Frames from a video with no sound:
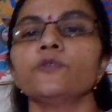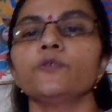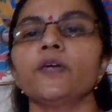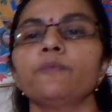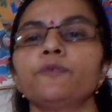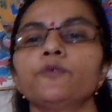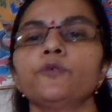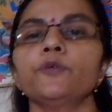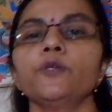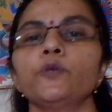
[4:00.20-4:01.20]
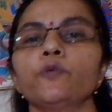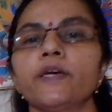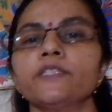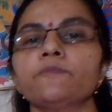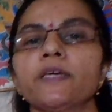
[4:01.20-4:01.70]
we have to do
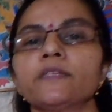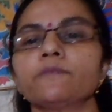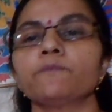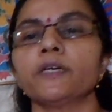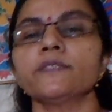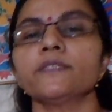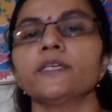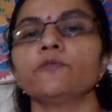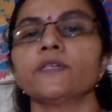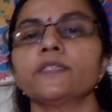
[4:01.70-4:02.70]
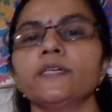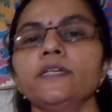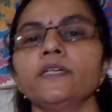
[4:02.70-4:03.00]
twice because that was a